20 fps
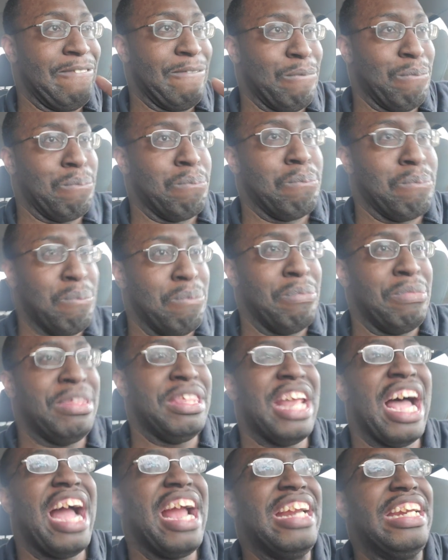
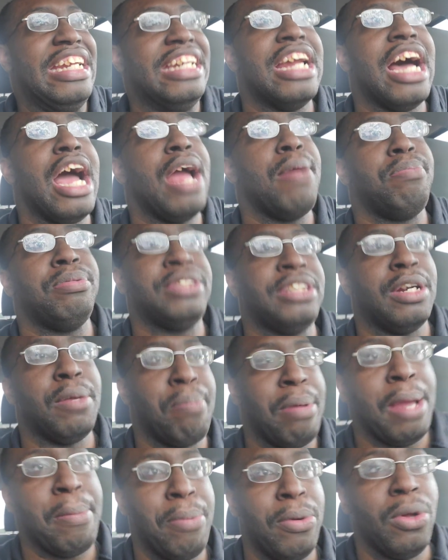99% of
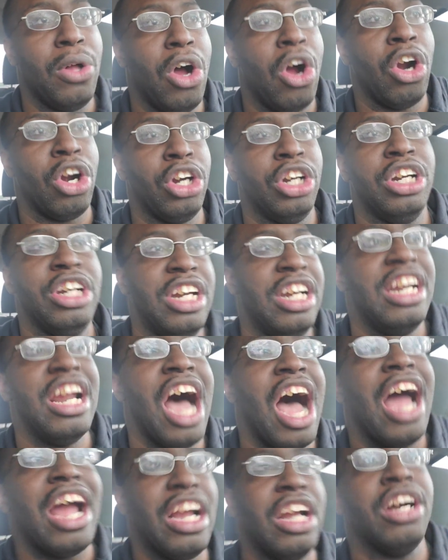people are
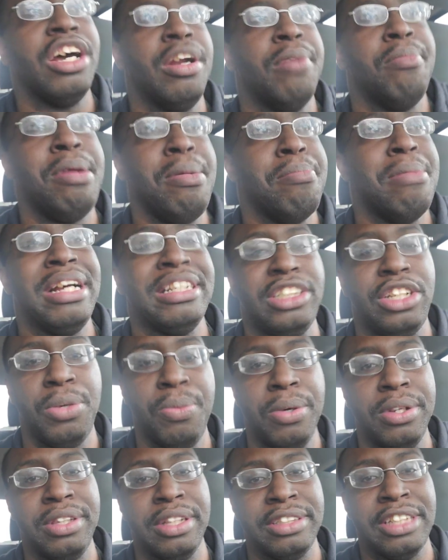not going to be messing
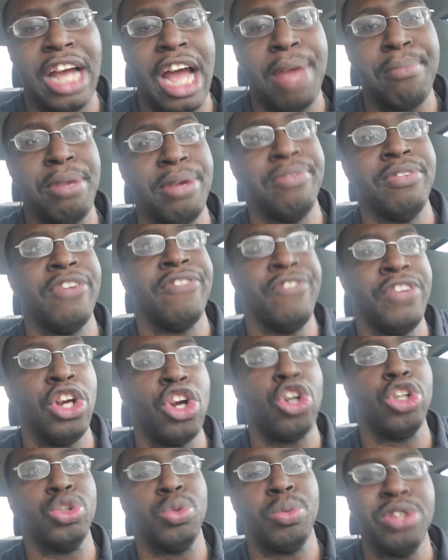with the timing of their
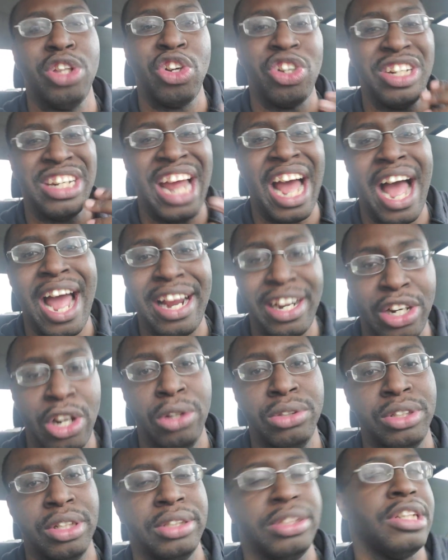vehicles when they're
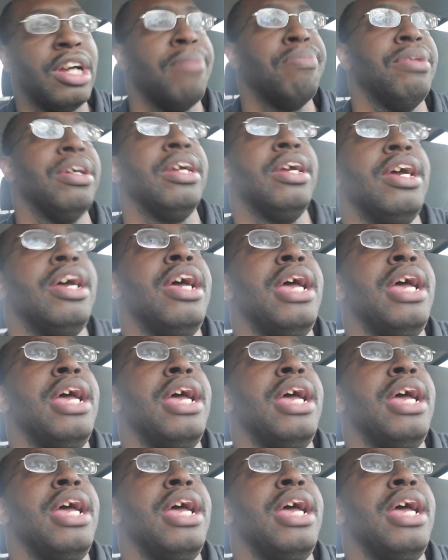diagnosing something.